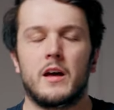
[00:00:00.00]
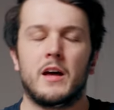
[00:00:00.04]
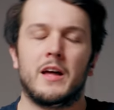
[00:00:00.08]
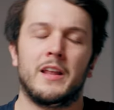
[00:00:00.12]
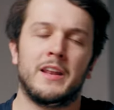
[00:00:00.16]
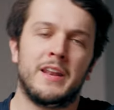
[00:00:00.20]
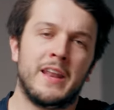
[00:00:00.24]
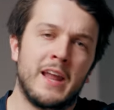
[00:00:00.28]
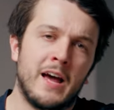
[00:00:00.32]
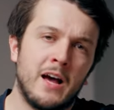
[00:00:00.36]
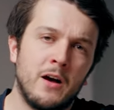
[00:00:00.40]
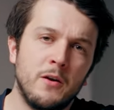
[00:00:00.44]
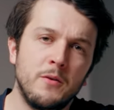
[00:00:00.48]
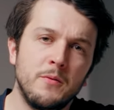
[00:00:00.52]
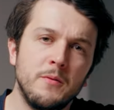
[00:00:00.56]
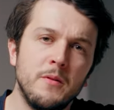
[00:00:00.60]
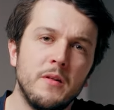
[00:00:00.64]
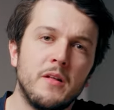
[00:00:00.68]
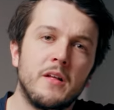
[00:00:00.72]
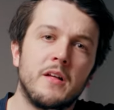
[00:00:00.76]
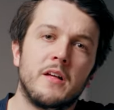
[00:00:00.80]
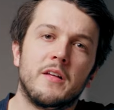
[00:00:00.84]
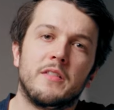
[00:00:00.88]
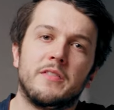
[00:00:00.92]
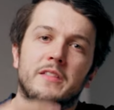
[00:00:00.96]
And now
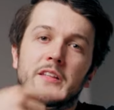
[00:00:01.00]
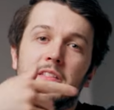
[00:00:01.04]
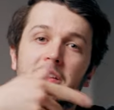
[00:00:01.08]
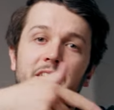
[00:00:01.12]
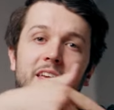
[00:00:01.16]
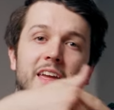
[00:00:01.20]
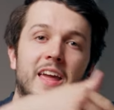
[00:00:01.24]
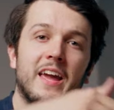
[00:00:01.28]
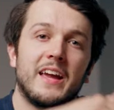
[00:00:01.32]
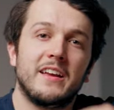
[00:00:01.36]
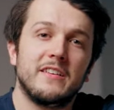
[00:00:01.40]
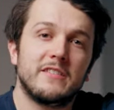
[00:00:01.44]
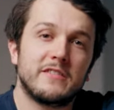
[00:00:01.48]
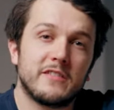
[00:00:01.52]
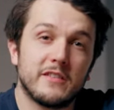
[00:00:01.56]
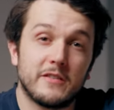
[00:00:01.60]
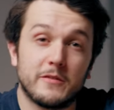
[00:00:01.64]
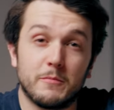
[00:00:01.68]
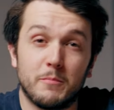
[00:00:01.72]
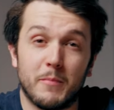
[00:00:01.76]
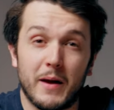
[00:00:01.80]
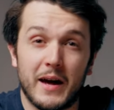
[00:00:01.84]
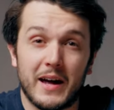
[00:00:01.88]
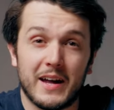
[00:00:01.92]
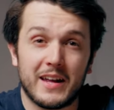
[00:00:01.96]
that the case
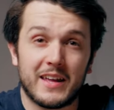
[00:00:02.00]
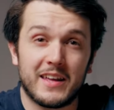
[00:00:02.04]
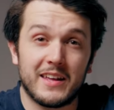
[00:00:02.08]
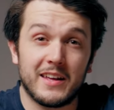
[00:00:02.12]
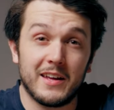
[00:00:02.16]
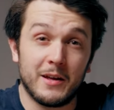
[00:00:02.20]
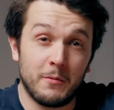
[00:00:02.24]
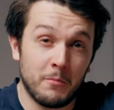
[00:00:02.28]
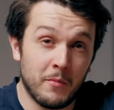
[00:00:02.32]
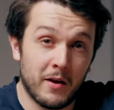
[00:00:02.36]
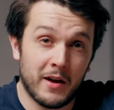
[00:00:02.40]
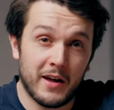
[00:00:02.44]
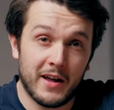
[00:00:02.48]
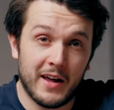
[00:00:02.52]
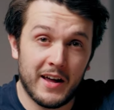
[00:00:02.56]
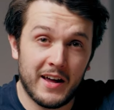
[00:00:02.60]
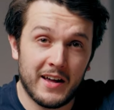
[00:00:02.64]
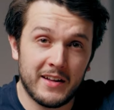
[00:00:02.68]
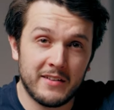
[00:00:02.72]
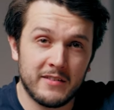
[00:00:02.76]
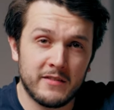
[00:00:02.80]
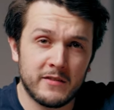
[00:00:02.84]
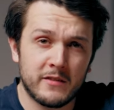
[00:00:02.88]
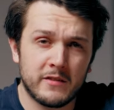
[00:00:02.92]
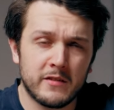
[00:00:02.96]
is back in my
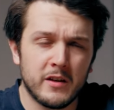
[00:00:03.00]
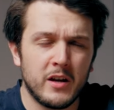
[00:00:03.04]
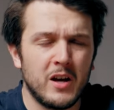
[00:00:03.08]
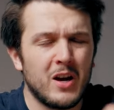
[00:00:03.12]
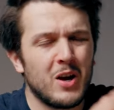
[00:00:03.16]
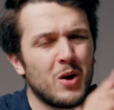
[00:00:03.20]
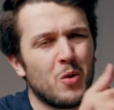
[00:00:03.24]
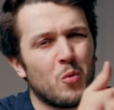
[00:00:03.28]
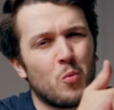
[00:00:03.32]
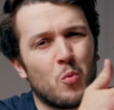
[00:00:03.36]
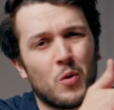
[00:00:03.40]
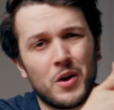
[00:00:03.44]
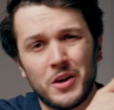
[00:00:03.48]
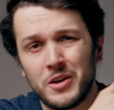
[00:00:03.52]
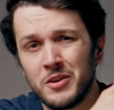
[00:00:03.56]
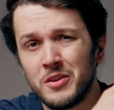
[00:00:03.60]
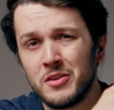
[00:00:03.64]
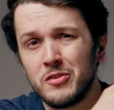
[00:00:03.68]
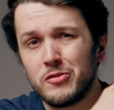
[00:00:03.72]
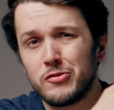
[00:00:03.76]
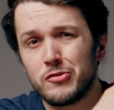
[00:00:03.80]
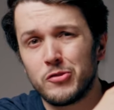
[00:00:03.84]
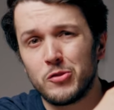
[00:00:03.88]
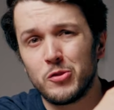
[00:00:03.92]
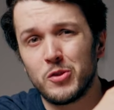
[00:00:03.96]
hands, why don't
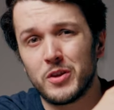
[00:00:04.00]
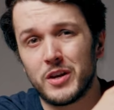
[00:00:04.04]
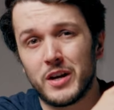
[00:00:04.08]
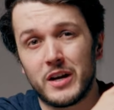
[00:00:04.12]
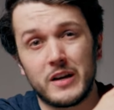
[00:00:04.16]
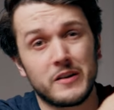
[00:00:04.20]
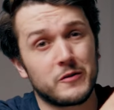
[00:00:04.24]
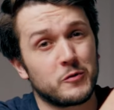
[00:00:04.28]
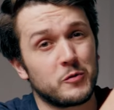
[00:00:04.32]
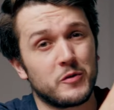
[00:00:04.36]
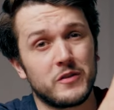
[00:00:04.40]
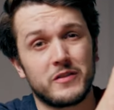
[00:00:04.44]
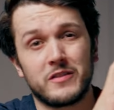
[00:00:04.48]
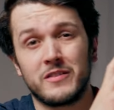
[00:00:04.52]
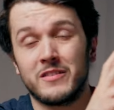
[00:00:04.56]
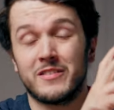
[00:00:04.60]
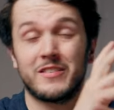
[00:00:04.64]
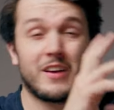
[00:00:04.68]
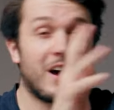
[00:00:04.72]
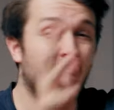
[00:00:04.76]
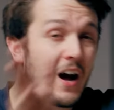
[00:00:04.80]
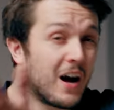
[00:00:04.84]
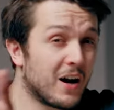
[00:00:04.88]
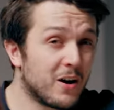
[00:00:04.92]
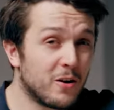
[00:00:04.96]
I show you guys what this
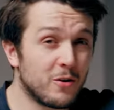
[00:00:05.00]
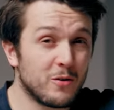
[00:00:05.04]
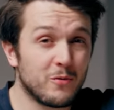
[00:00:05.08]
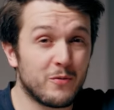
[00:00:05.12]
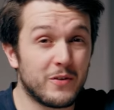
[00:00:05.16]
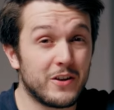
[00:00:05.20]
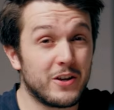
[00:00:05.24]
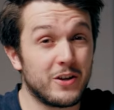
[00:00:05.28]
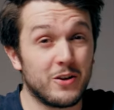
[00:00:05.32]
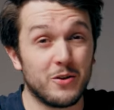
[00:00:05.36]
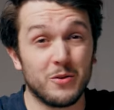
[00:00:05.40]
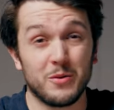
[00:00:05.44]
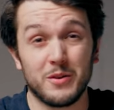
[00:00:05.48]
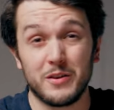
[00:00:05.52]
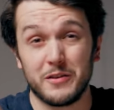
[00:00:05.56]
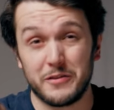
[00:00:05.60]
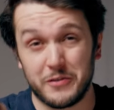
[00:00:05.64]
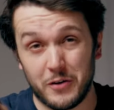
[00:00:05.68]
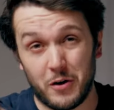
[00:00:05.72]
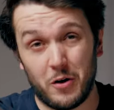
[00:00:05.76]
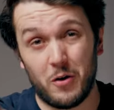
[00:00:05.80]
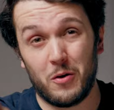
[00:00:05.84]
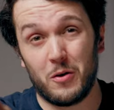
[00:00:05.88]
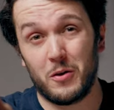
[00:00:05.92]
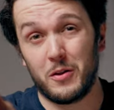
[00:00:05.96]
entire video is
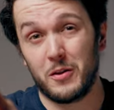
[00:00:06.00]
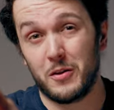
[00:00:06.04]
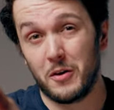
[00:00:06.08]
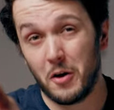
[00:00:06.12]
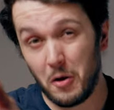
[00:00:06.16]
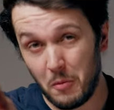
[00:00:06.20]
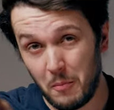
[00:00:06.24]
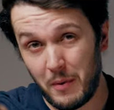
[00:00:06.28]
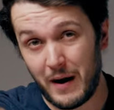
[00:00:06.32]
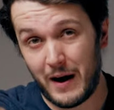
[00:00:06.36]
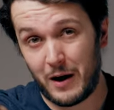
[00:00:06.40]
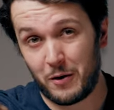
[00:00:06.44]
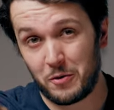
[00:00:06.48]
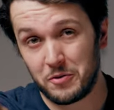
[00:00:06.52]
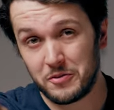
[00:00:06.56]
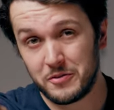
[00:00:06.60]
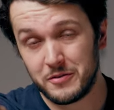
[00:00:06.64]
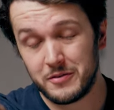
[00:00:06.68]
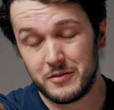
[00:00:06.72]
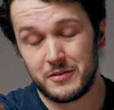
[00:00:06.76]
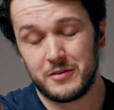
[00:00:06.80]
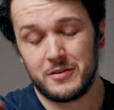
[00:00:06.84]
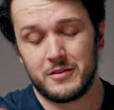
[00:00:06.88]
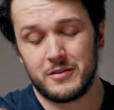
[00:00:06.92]
all about.